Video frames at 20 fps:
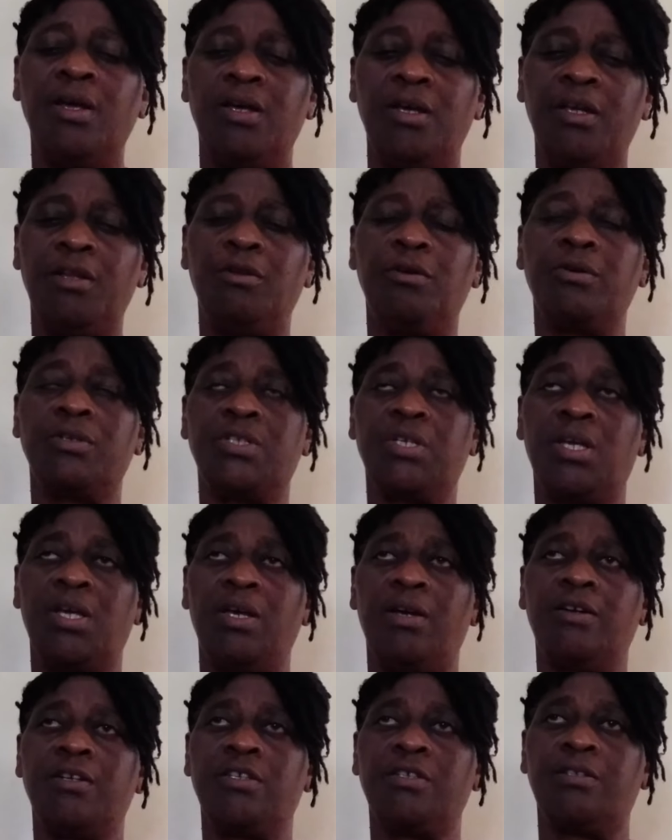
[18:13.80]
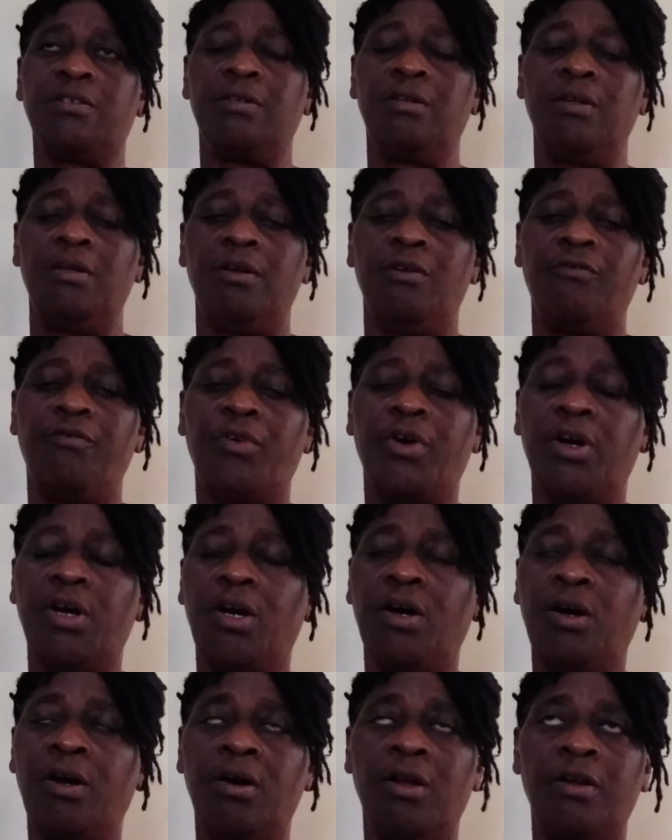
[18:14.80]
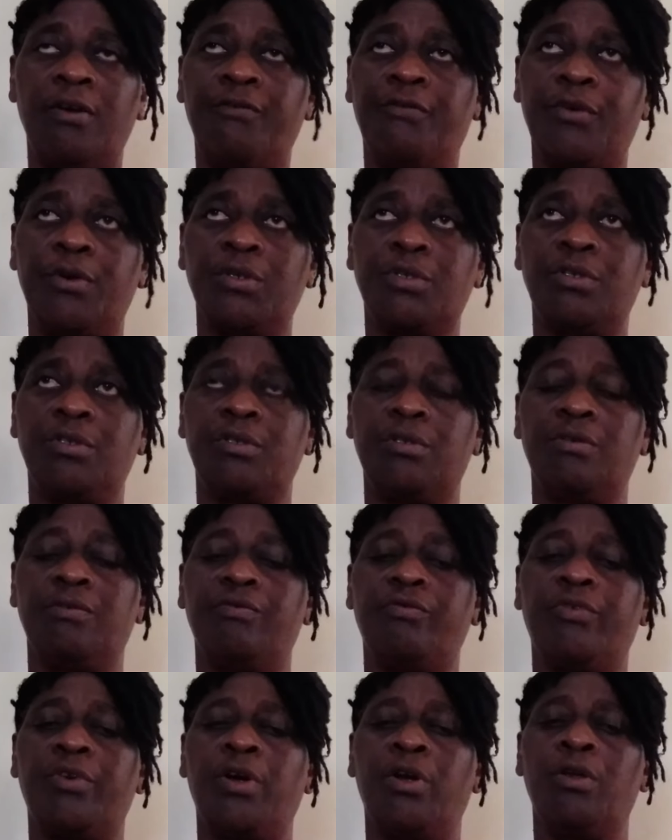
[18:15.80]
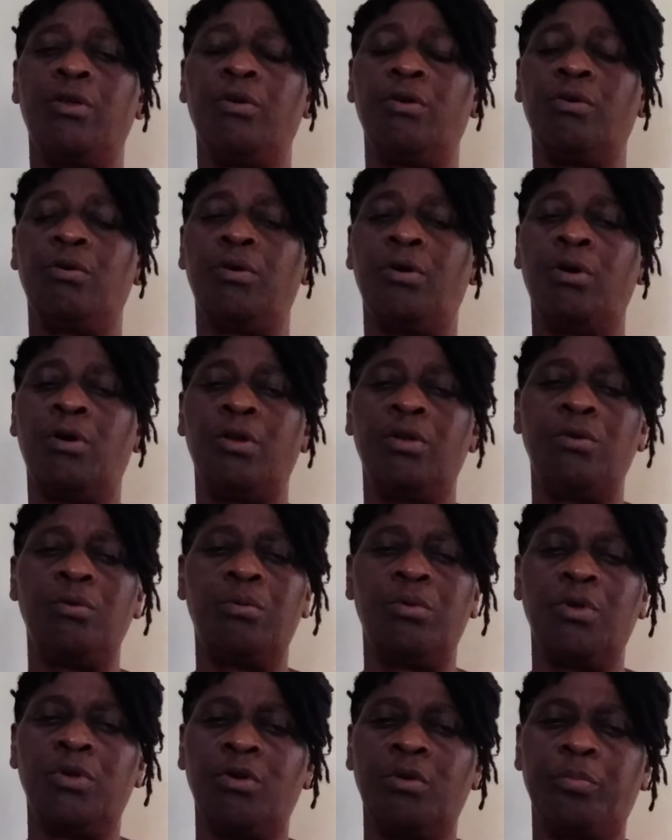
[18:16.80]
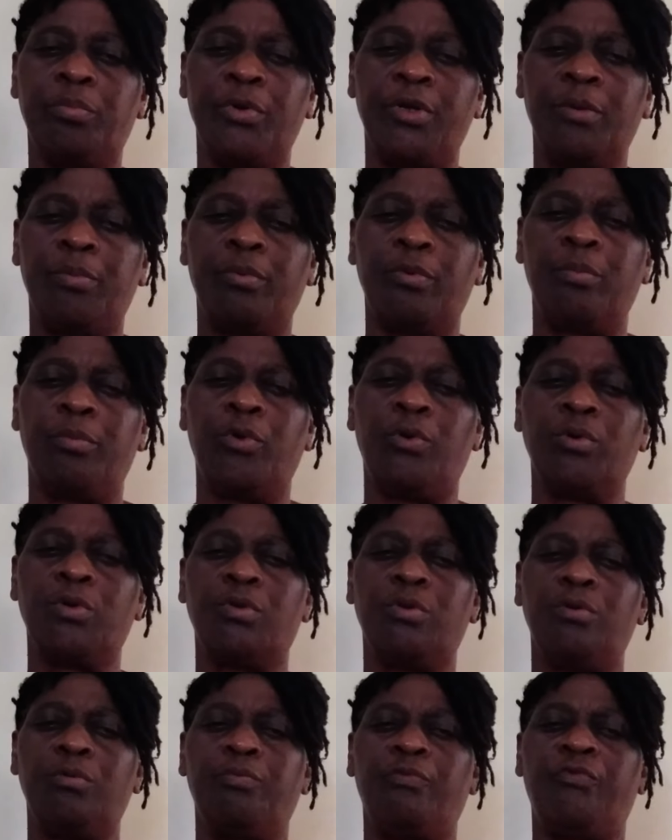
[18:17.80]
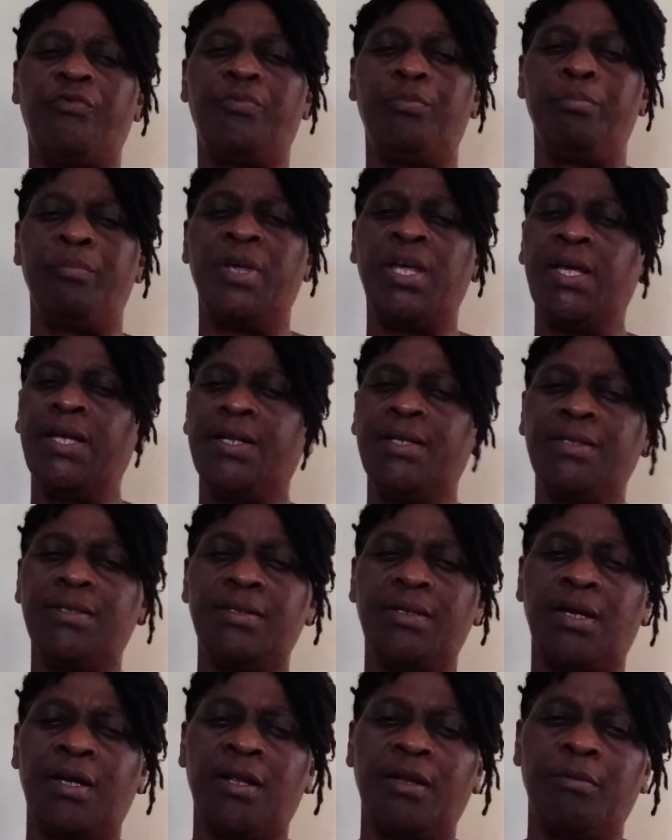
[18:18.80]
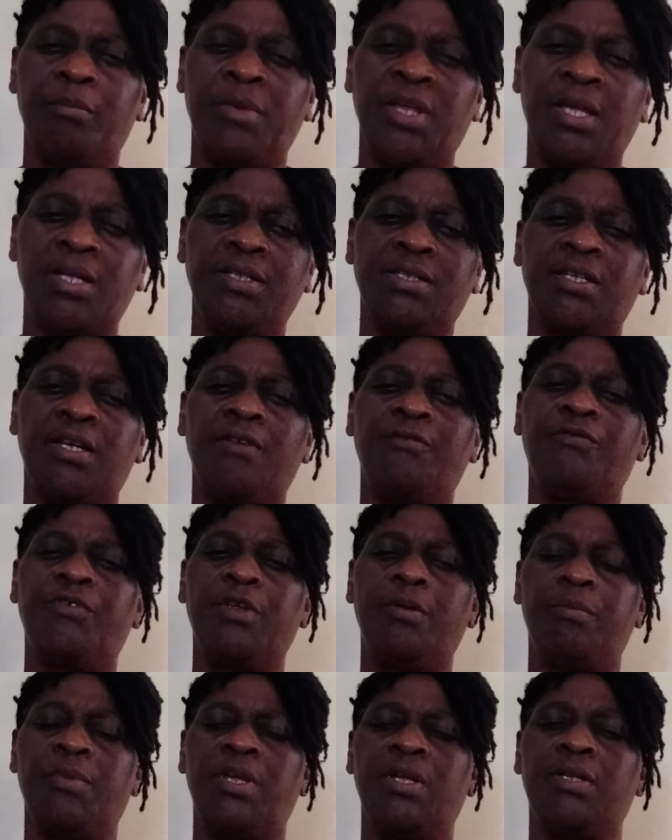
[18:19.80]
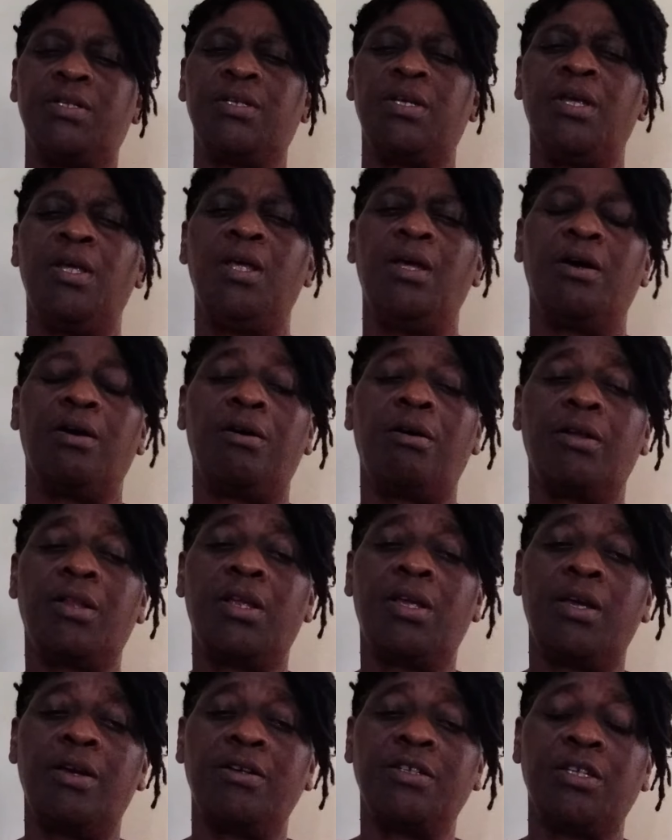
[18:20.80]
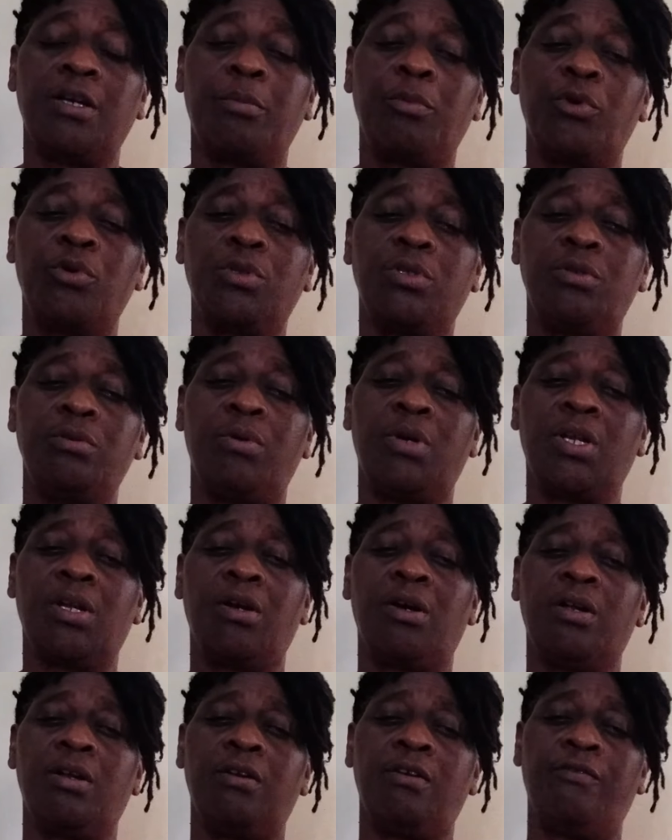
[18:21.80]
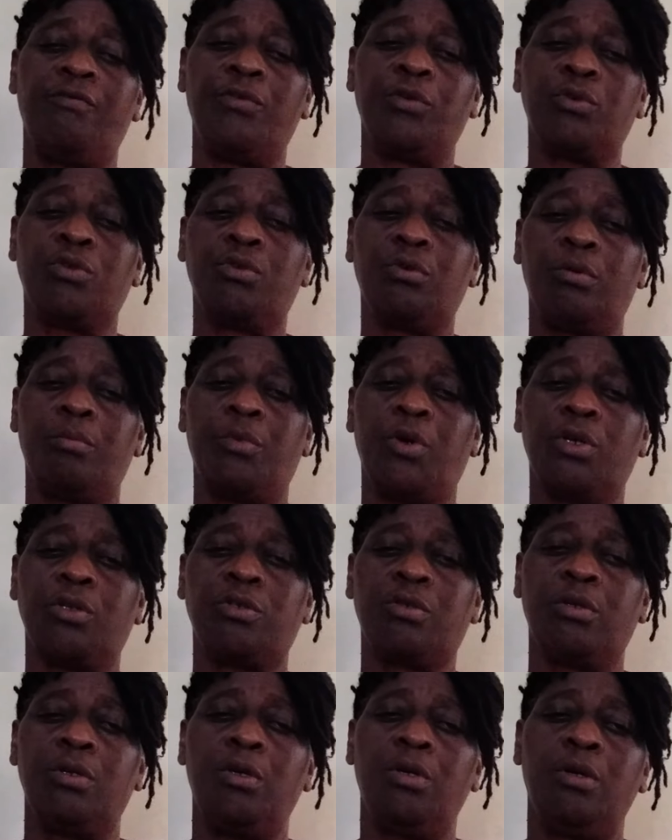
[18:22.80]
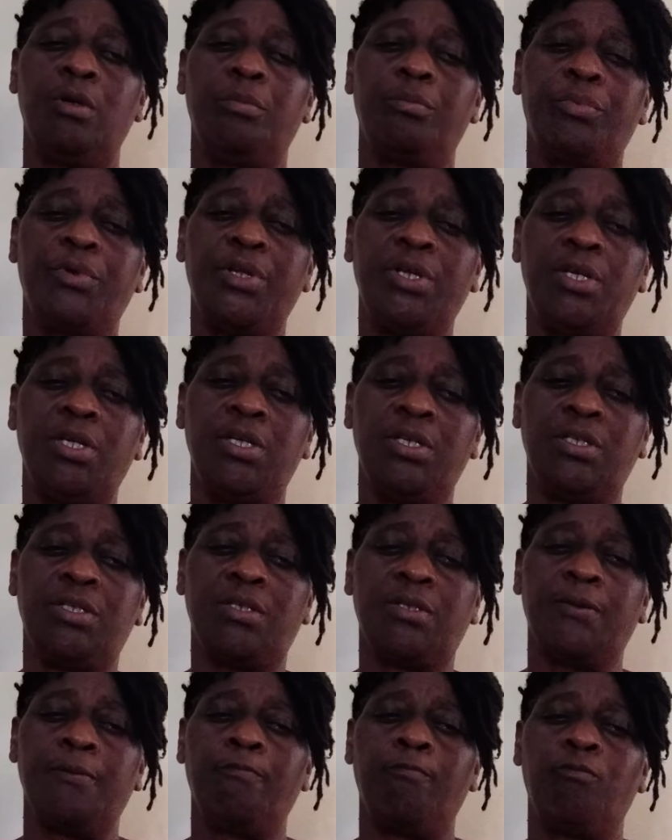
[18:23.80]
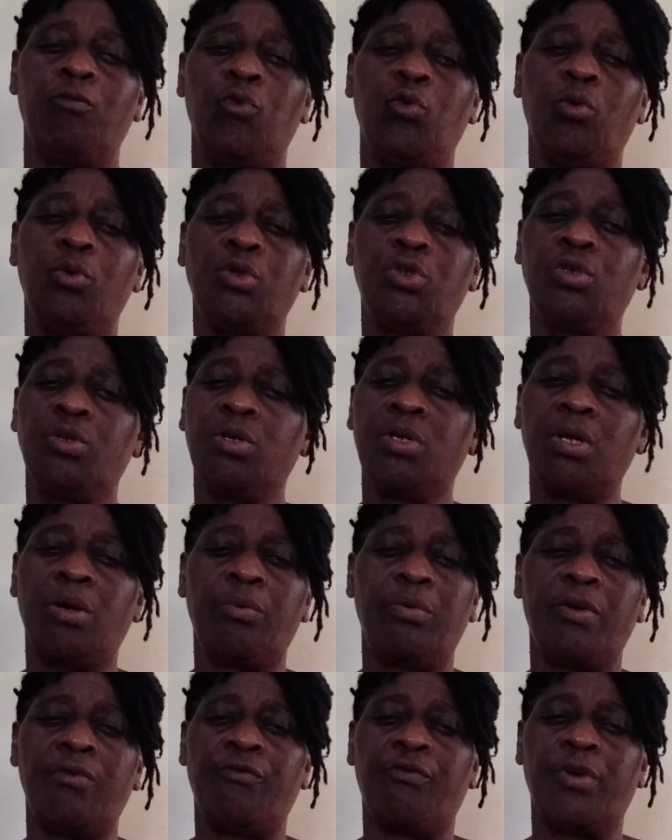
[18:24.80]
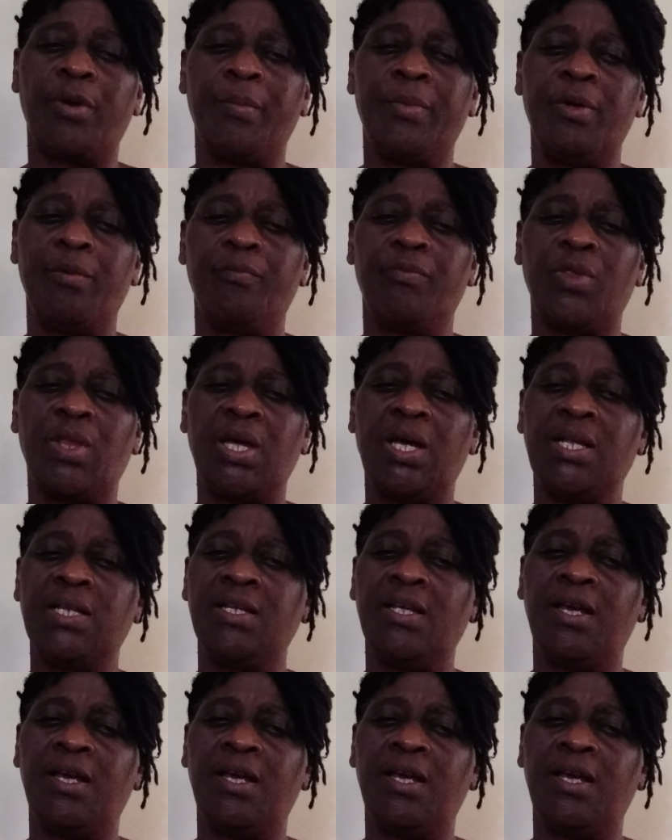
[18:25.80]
He does cares for all of us, for all you young people, both male, uh, males and female. God cares about you and God loves you so much. Please don't turn away from him God.